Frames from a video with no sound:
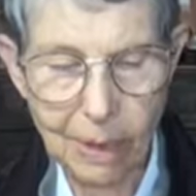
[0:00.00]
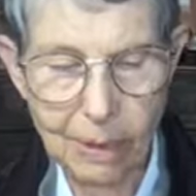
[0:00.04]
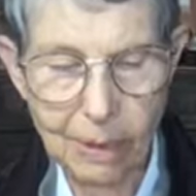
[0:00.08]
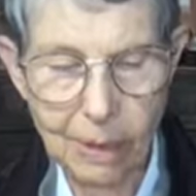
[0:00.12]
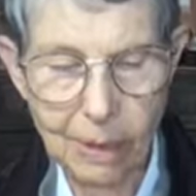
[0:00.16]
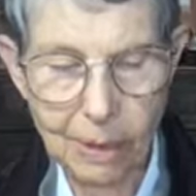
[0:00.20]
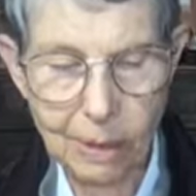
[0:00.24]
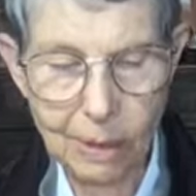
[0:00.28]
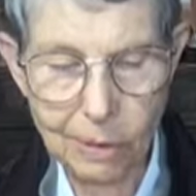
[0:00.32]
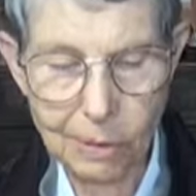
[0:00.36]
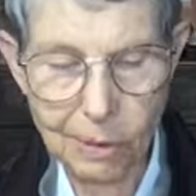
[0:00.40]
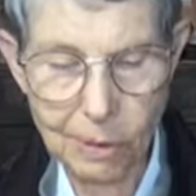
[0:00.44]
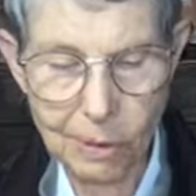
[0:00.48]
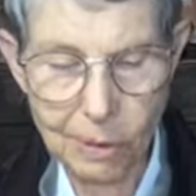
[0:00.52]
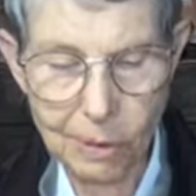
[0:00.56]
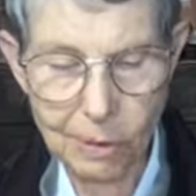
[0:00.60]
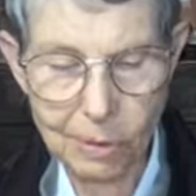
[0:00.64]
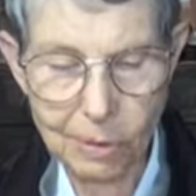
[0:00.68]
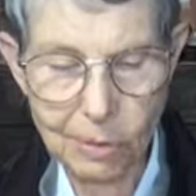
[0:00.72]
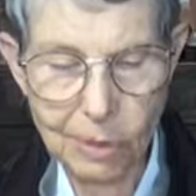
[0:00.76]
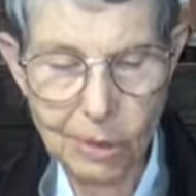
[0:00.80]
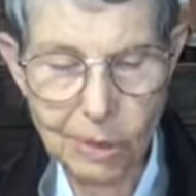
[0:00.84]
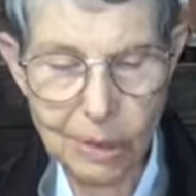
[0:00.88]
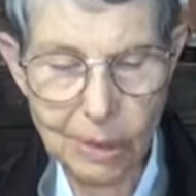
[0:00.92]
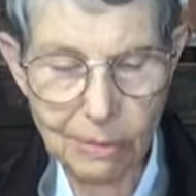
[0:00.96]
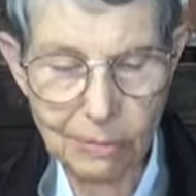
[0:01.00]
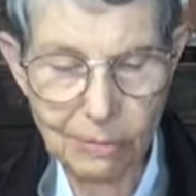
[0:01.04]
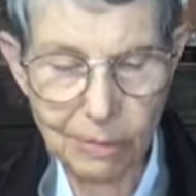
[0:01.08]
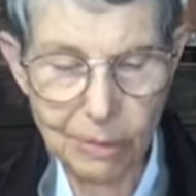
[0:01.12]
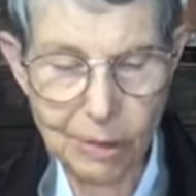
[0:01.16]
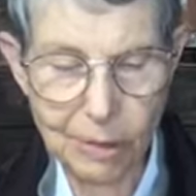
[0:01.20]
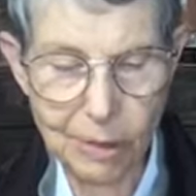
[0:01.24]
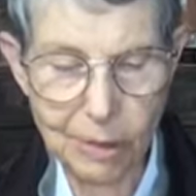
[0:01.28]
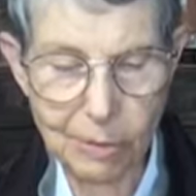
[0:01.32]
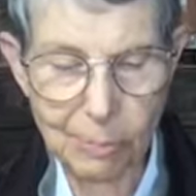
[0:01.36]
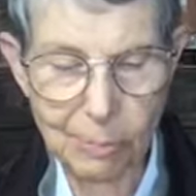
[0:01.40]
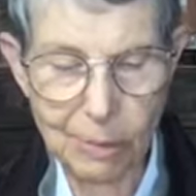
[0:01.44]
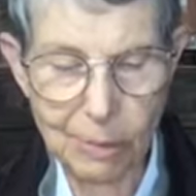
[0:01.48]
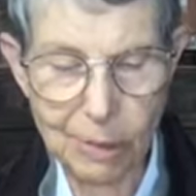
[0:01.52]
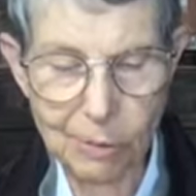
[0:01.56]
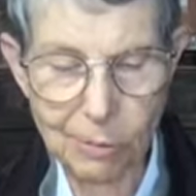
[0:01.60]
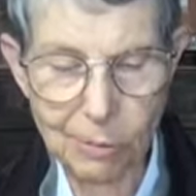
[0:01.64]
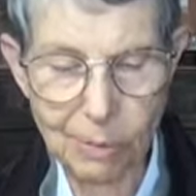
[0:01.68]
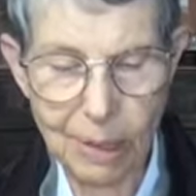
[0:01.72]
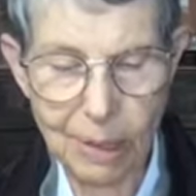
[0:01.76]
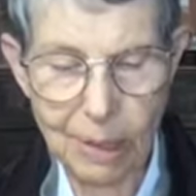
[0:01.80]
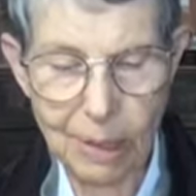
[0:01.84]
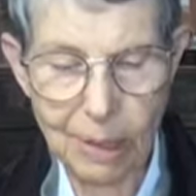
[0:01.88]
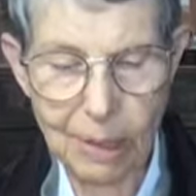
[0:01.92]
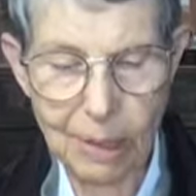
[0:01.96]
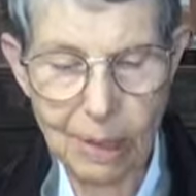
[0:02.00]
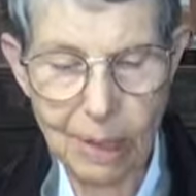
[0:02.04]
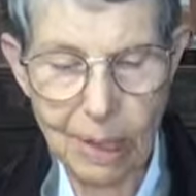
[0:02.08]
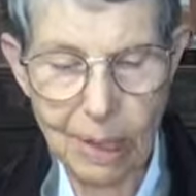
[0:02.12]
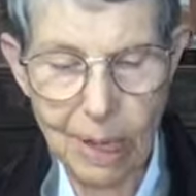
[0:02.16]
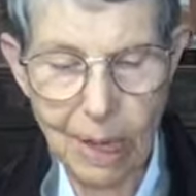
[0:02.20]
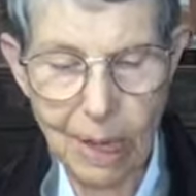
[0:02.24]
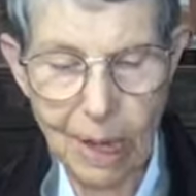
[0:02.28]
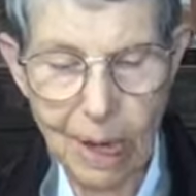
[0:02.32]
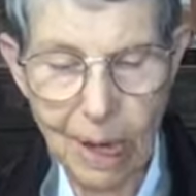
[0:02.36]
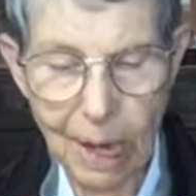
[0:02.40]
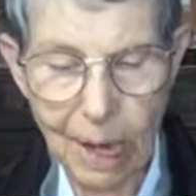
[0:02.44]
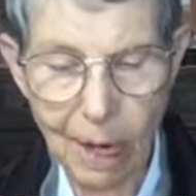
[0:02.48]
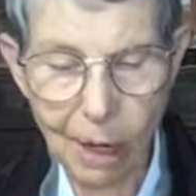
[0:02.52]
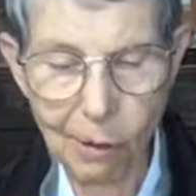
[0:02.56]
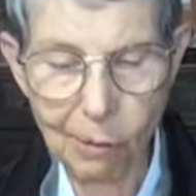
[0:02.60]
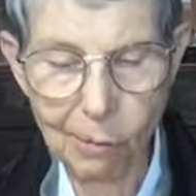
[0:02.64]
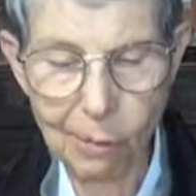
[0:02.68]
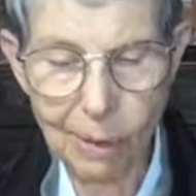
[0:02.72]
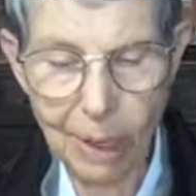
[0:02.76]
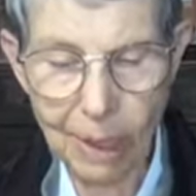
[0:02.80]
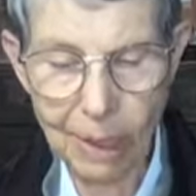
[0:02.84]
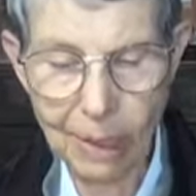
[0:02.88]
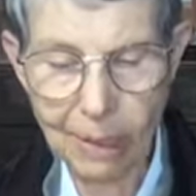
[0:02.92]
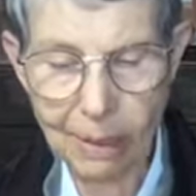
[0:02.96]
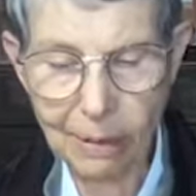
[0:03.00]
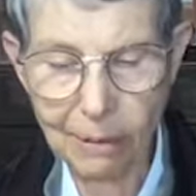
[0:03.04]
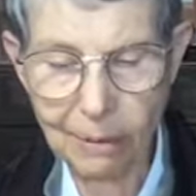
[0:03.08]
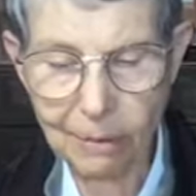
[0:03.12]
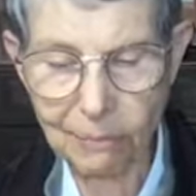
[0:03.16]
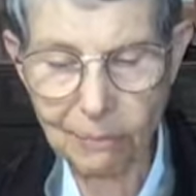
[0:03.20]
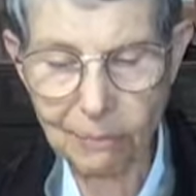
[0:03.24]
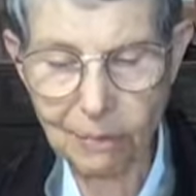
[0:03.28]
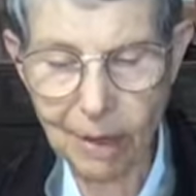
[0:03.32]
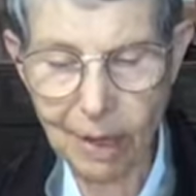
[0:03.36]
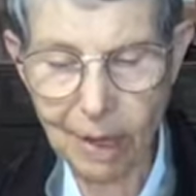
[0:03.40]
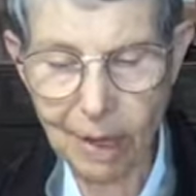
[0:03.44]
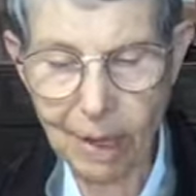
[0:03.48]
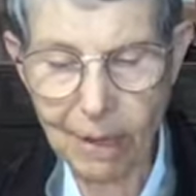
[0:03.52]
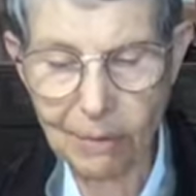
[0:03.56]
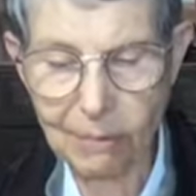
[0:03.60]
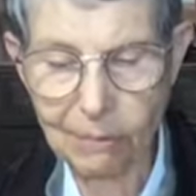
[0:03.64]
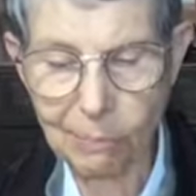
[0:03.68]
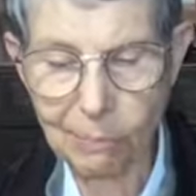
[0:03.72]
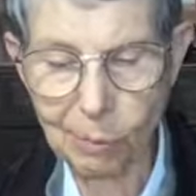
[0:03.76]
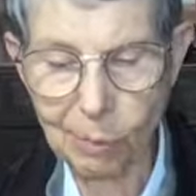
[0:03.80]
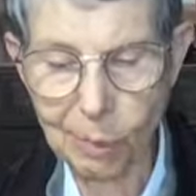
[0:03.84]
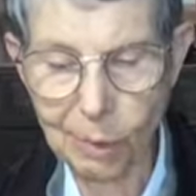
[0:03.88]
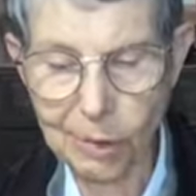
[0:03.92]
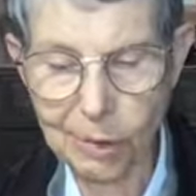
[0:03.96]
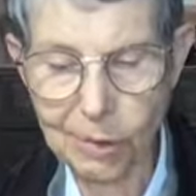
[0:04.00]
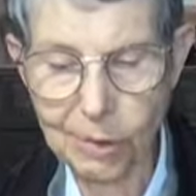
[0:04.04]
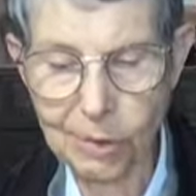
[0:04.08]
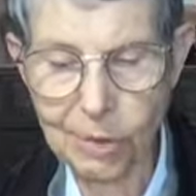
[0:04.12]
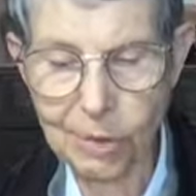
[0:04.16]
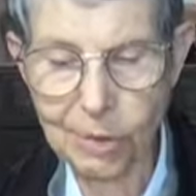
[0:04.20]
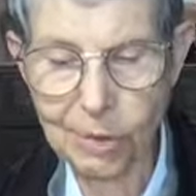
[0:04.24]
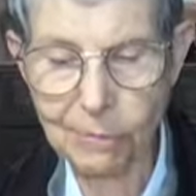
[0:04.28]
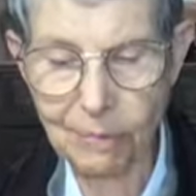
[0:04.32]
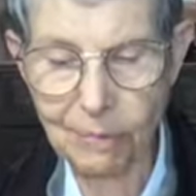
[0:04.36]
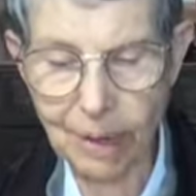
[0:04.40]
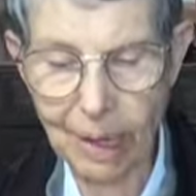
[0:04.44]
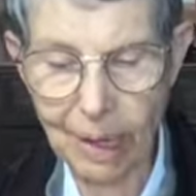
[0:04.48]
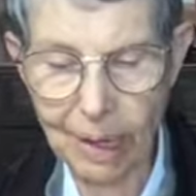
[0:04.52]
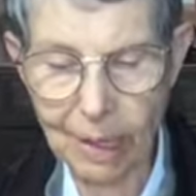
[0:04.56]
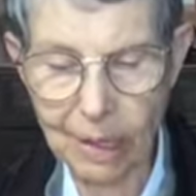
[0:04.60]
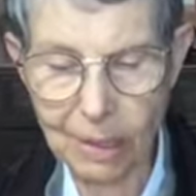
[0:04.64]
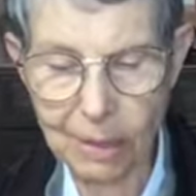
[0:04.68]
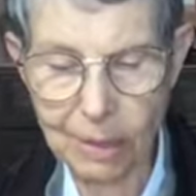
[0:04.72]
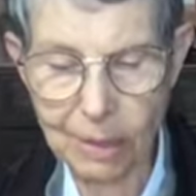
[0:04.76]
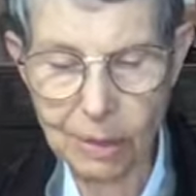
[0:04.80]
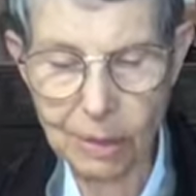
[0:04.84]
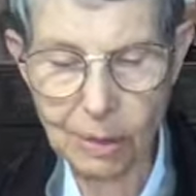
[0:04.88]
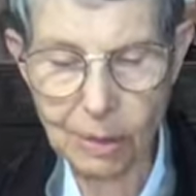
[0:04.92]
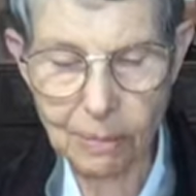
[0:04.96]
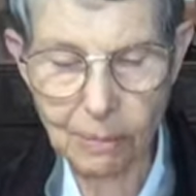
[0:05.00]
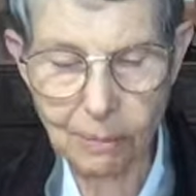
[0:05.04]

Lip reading: that there's no difference between how any of the 5 poisons vanish.